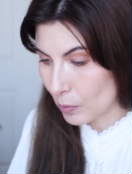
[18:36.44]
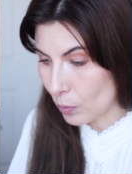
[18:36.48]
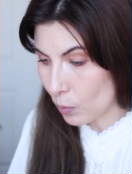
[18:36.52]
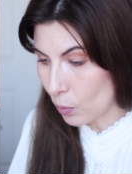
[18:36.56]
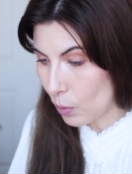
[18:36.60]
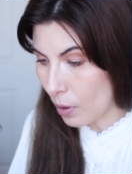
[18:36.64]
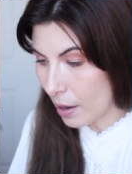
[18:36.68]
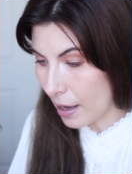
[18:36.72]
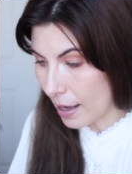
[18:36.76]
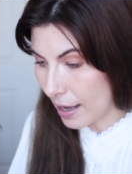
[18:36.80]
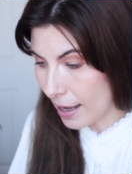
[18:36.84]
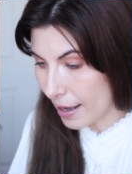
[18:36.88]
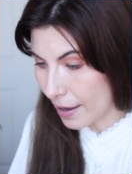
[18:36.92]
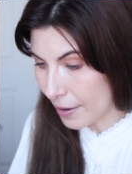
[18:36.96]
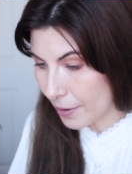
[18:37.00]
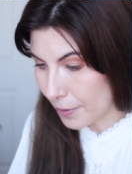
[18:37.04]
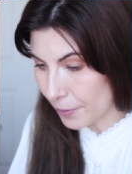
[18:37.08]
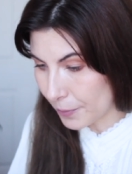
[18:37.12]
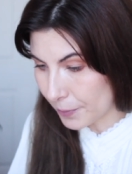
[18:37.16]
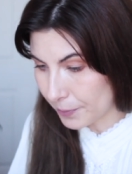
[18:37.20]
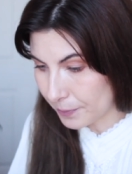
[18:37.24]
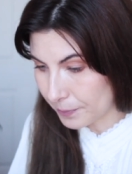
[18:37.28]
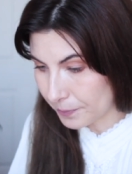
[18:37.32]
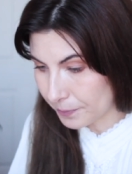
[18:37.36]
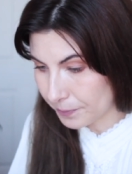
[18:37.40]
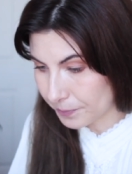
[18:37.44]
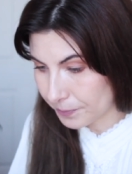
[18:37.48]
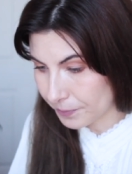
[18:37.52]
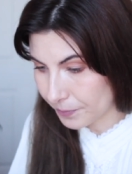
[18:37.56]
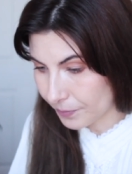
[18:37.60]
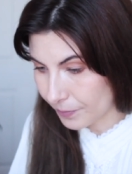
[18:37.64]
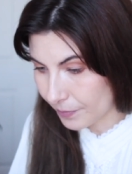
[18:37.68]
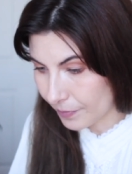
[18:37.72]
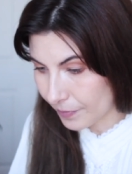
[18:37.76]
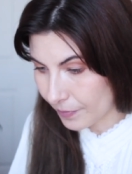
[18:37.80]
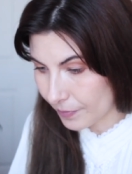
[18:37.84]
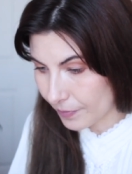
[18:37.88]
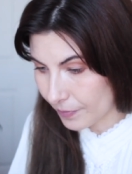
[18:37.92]
Wow!
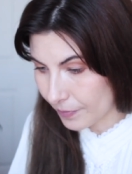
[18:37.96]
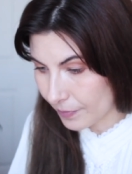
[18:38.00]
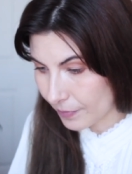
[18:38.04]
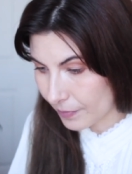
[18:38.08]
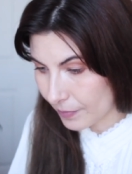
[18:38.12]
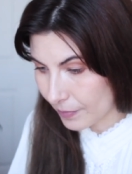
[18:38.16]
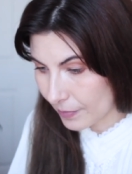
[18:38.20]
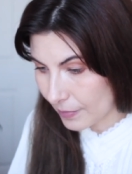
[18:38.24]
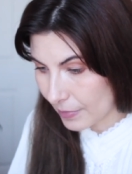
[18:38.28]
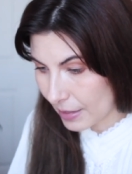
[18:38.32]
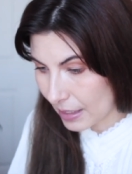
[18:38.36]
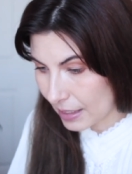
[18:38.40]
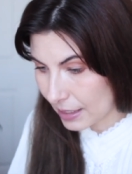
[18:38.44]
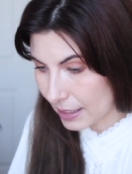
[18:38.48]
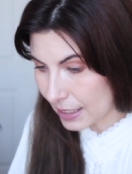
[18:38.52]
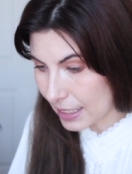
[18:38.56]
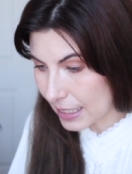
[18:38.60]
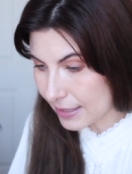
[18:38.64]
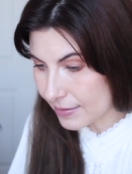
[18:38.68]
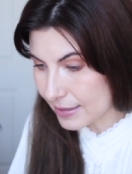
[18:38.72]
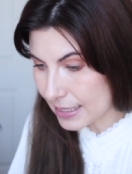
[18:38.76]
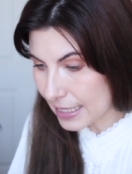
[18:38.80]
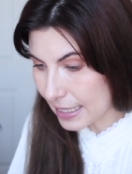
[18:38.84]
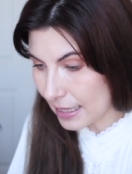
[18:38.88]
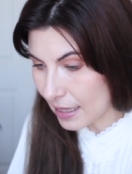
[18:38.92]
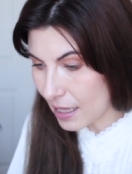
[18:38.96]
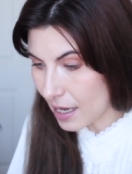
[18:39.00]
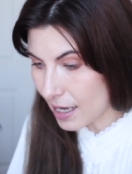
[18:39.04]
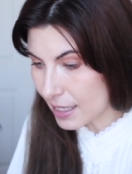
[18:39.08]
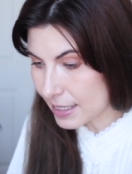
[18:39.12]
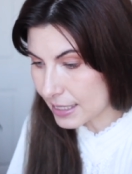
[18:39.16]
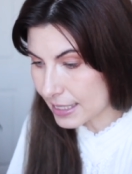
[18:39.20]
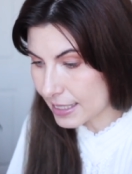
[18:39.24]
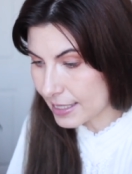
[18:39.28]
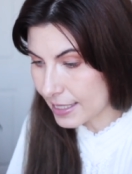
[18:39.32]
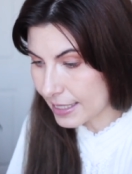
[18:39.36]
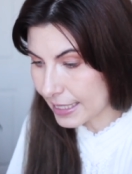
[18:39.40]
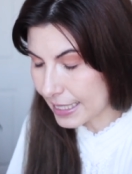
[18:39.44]
Gives a
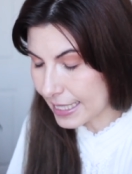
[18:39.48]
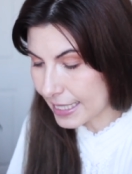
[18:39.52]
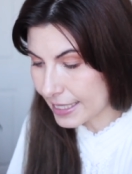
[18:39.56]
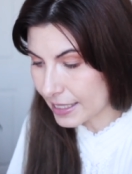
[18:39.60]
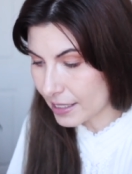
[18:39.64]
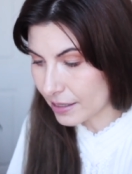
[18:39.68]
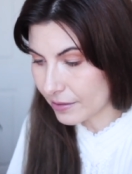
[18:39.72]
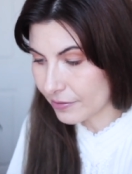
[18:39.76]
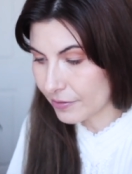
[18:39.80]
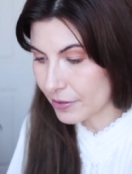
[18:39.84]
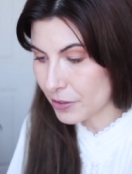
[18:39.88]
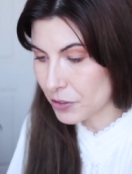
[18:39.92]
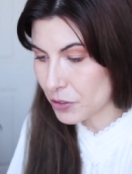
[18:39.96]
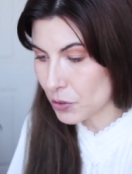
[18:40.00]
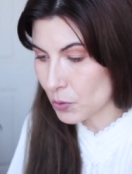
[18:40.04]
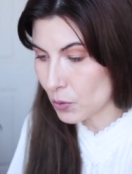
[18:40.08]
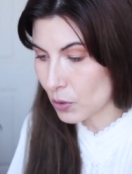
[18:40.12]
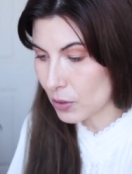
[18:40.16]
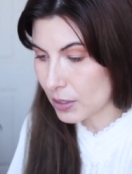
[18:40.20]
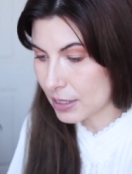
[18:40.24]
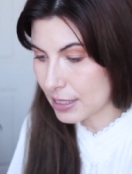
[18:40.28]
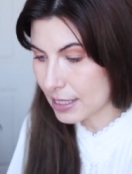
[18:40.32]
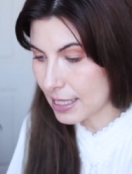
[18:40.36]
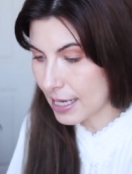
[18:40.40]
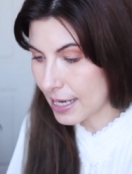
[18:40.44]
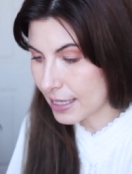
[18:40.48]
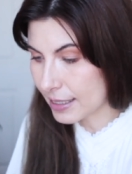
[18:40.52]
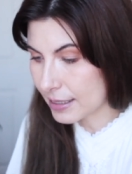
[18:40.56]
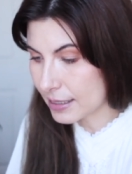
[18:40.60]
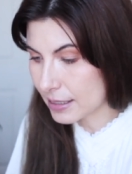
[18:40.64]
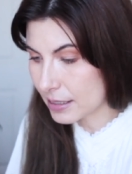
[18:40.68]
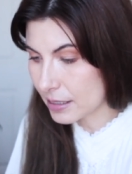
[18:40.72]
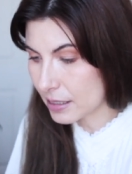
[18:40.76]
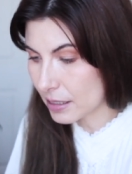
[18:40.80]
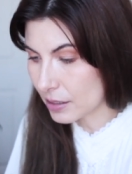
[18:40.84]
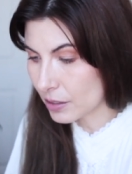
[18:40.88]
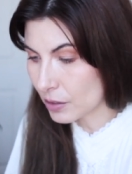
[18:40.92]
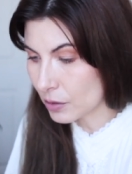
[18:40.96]
lasting individual
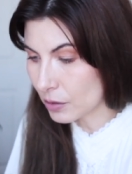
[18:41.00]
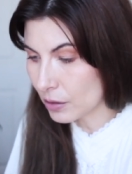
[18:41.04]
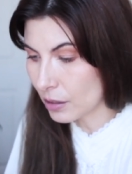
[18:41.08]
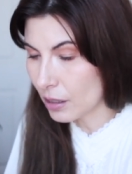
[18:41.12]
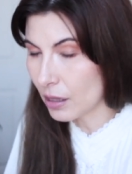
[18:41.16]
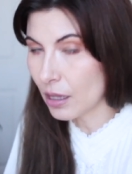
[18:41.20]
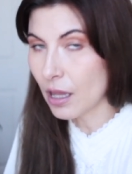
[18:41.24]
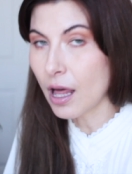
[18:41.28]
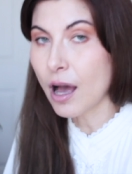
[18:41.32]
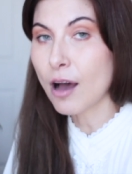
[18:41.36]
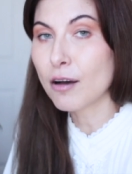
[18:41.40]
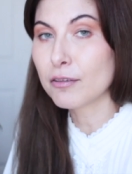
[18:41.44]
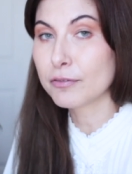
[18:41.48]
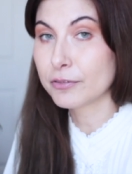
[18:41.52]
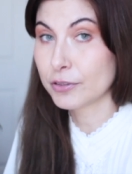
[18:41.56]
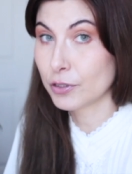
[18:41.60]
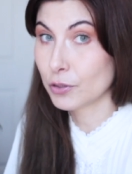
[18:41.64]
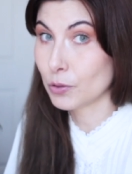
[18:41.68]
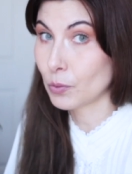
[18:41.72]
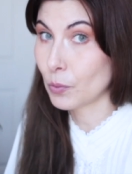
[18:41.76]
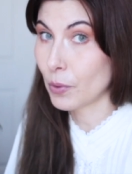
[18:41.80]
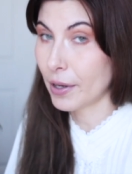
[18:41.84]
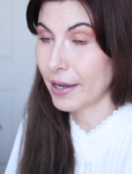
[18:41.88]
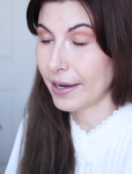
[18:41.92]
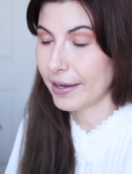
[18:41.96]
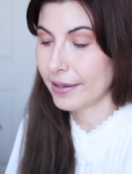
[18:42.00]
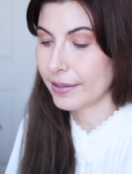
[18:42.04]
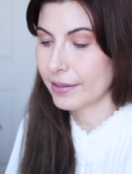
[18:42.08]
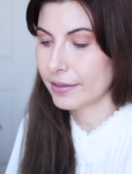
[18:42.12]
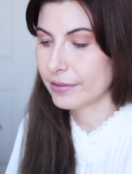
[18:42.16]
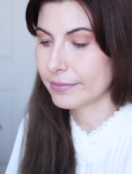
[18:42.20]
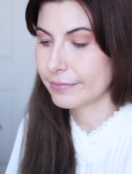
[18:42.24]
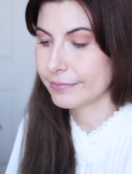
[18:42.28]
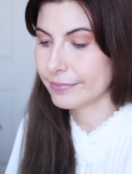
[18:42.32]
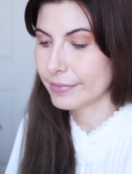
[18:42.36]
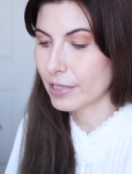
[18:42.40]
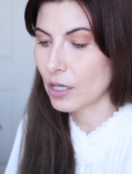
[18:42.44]
scent you'll love to wear.